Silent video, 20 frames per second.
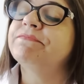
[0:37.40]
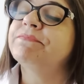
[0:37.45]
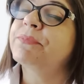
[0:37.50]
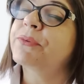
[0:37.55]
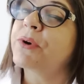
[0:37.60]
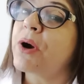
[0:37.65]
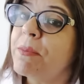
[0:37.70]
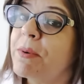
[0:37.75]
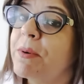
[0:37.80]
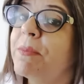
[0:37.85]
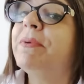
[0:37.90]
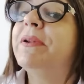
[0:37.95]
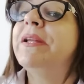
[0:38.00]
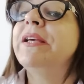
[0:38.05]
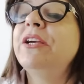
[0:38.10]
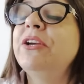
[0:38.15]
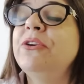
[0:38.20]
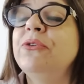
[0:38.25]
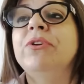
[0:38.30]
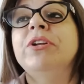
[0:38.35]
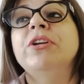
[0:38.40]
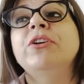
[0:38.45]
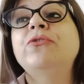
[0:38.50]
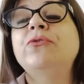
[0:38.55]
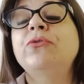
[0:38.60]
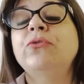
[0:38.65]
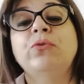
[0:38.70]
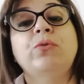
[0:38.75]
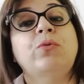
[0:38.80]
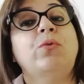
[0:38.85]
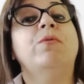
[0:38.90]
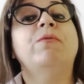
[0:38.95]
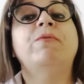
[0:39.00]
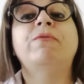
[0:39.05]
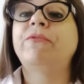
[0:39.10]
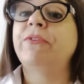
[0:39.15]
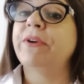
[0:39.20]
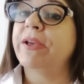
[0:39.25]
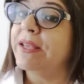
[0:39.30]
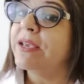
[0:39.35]
probably you need to score
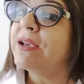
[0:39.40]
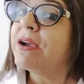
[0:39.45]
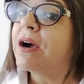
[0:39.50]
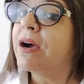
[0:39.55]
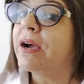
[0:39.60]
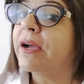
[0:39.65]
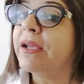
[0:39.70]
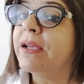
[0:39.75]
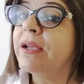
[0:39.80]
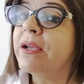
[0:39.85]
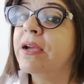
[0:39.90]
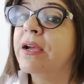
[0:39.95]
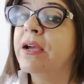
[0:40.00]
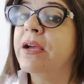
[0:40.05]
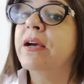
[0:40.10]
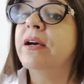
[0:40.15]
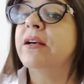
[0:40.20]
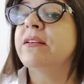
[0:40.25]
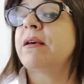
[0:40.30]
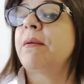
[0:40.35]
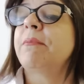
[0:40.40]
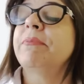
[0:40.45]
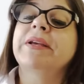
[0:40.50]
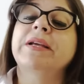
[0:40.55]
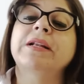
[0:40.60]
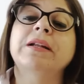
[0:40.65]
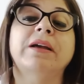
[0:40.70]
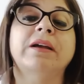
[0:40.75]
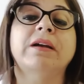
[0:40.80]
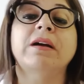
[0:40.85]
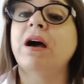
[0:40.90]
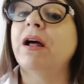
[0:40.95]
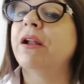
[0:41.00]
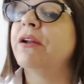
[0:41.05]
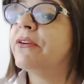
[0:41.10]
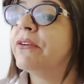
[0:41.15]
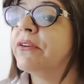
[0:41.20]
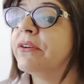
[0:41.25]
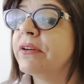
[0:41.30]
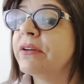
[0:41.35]
very high, something like
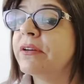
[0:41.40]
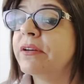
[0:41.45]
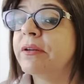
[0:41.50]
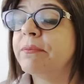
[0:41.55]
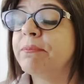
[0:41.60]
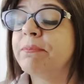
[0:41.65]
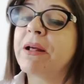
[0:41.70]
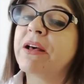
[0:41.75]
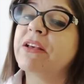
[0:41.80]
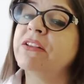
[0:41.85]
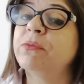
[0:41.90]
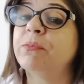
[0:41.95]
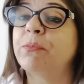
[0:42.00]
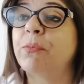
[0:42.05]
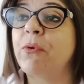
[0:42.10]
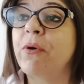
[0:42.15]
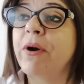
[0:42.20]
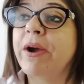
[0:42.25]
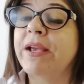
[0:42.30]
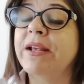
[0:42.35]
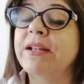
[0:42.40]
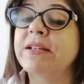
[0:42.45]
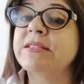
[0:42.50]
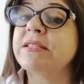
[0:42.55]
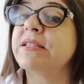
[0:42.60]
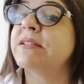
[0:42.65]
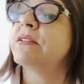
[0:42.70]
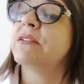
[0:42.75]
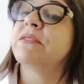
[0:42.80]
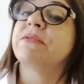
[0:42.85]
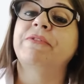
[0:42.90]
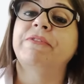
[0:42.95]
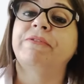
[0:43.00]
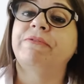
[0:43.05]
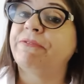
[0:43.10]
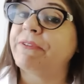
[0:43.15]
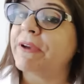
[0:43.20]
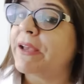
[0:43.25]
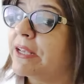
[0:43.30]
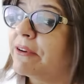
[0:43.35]
100 plus points. It's a
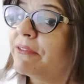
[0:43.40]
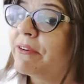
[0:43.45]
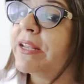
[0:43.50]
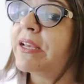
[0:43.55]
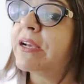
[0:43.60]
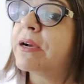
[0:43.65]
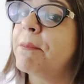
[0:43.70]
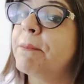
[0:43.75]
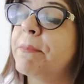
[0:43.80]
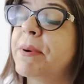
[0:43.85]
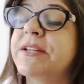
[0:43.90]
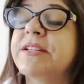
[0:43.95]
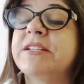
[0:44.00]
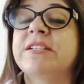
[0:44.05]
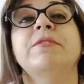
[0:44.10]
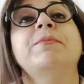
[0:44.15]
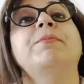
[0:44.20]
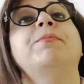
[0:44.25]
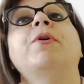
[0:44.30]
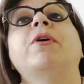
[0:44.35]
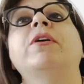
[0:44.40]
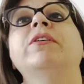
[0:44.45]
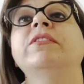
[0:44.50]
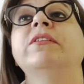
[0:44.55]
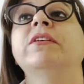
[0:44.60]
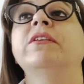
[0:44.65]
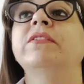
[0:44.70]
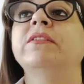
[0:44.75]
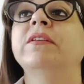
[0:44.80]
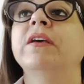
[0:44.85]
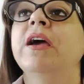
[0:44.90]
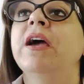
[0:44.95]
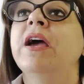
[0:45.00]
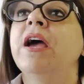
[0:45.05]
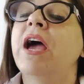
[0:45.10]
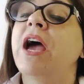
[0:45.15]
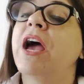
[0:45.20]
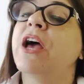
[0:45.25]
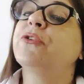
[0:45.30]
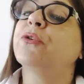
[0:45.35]
very, very competitive process
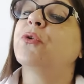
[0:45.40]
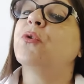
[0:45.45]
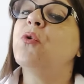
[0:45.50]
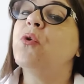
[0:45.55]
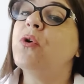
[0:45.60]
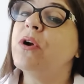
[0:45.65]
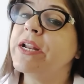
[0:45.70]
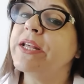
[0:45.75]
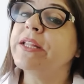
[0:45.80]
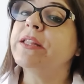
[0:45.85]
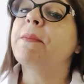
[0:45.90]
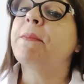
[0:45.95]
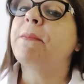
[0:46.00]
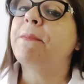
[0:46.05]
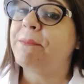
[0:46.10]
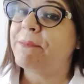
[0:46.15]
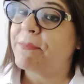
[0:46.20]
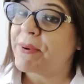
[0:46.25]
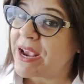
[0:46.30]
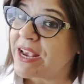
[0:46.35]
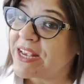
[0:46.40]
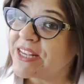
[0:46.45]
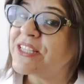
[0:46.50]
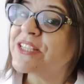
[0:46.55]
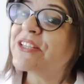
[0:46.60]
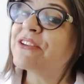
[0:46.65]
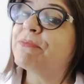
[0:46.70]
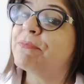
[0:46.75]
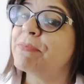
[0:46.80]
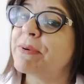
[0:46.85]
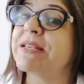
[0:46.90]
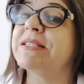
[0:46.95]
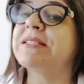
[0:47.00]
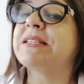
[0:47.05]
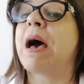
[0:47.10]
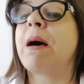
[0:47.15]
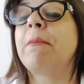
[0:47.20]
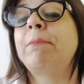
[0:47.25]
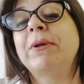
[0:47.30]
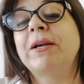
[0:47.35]
and only the best of
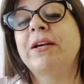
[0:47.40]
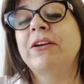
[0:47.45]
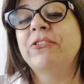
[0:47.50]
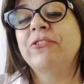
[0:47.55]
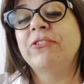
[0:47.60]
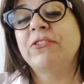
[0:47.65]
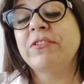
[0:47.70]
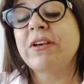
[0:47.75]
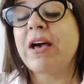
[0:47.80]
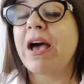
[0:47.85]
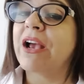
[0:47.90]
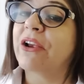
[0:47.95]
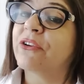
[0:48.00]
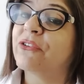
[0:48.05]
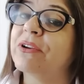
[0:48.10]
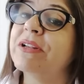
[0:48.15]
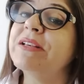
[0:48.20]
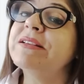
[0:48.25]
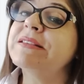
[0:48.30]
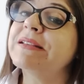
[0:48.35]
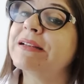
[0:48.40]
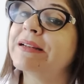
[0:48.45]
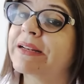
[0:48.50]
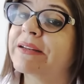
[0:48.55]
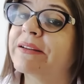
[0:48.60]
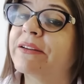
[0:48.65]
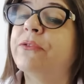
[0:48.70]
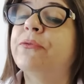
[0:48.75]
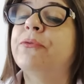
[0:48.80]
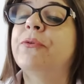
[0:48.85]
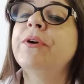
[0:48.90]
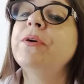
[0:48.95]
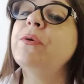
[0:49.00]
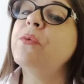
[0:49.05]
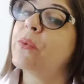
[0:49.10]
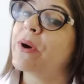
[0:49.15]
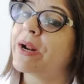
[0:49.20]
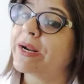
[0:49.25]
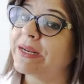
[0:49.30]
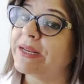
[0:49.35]
best applications are actually selected for a
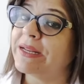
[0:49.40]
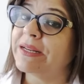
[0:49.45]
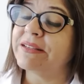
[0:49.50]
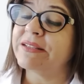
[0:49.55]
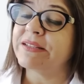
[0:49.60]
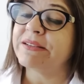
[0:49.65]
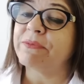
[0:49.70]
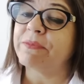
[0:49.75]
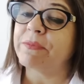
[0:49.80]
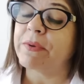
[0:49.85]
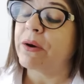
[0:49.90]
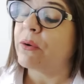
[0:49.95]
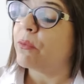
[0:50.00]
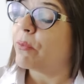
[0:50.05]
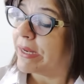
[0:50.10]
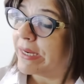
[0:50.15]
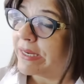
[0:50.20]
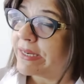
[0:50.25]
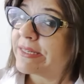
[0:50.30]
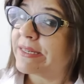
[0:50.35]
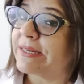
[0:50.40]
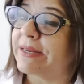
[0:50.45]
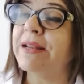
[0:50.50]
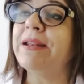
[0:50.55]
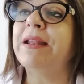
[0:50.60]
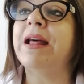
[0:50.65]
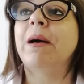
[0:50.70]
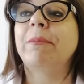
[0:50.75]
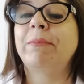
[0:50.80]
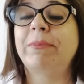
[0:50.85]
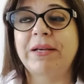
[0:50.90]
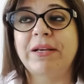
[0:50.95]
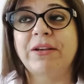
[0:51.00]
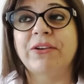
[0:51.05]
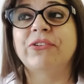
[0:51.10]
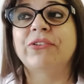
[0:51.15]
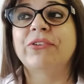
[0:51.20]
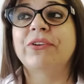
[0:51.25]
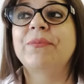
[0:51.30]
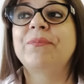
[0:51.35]
189
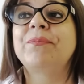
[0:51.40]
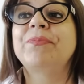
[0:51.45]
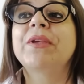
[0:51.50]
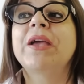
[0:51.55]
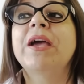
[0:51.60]
application.